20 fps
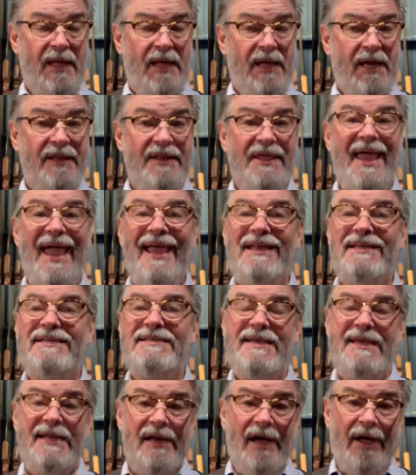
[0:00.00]
In the
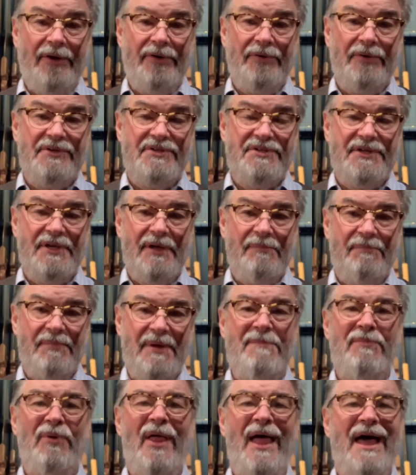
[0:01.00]
1800s,
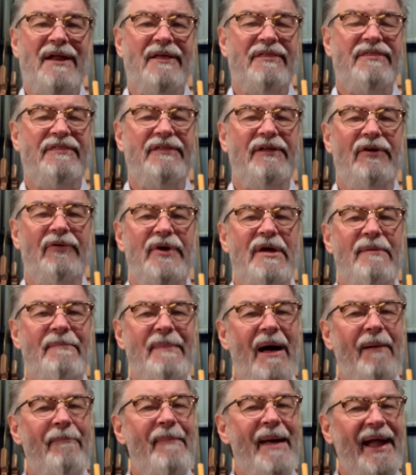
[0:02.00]
people had a theory
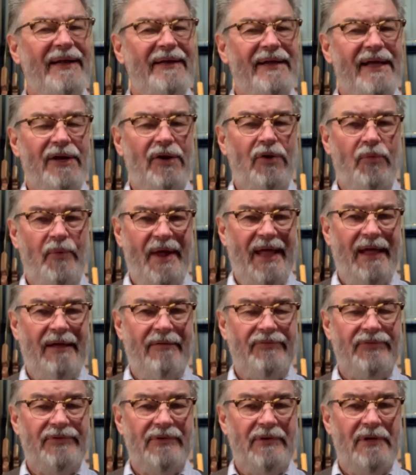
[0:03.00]
about magnetic
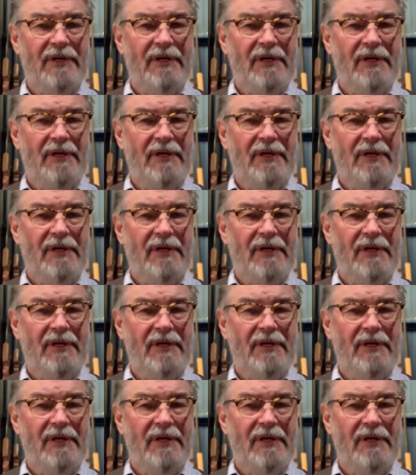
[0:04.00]
waves.